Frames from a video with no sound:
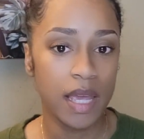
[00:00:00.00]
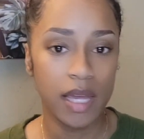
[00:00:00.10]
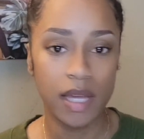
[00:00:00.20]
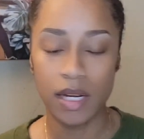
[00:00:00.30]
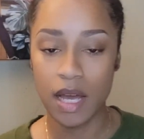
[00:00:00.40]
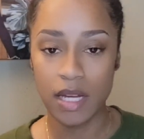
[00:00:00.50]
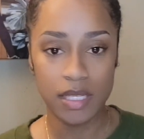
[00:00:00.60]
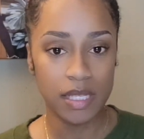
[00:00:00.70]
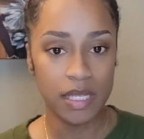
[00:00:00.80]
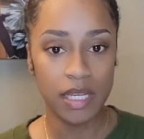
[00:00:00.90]
and
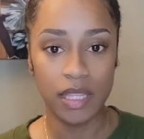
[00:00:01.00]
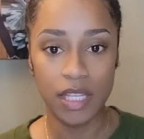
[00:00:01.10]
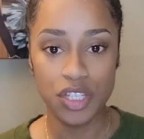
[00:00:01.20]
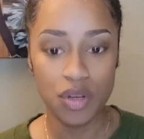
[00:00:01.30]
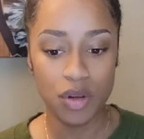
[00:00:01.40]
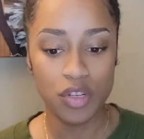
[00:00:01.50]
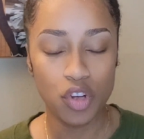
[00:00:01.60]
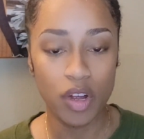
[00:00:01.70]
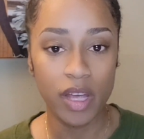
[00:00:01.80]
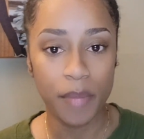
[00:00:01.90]
honestly, unless you're
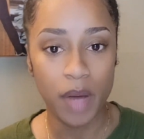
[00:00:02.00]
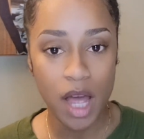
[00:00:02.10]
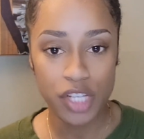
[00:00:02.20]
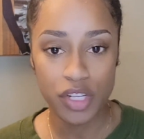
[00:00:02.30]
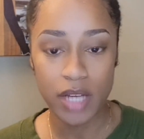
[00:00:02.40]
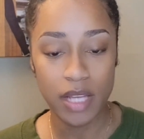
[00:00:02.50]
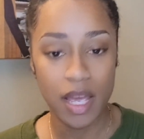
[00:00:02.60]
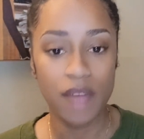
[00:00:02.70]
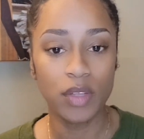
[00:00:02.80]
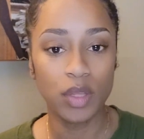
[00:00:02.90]
drawing up a contract and
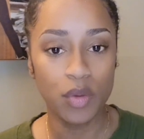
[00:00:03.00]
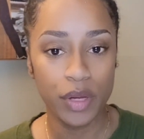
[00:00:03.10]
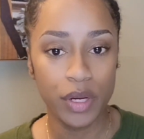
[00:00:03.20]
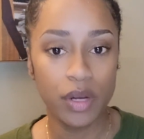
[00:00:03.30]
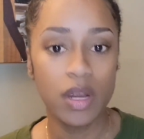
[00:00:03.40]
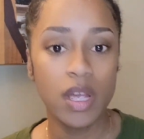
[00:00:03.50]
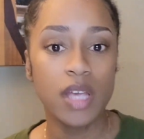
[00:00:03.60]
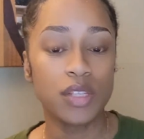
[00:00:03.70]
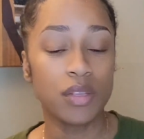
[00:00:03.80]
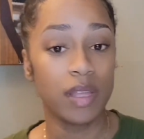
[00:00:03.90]
have a lawyer
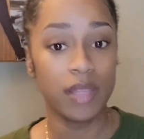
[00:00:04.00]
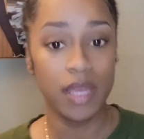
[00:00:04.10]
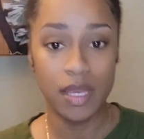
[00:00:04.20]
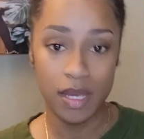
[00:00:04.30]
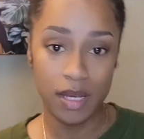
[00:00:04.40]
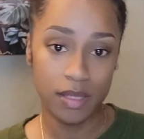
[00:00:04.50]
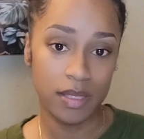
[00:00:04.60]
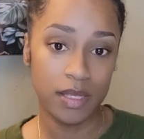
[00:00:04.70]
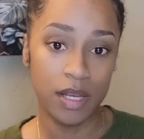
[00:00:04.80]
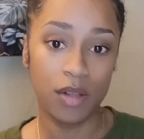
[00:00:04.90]
so that they can't
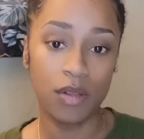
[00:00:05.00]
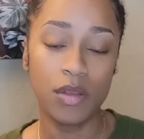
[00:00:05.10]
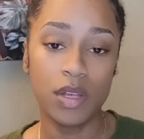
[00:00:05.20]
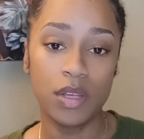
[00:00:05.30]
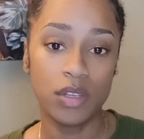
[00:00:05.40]
sell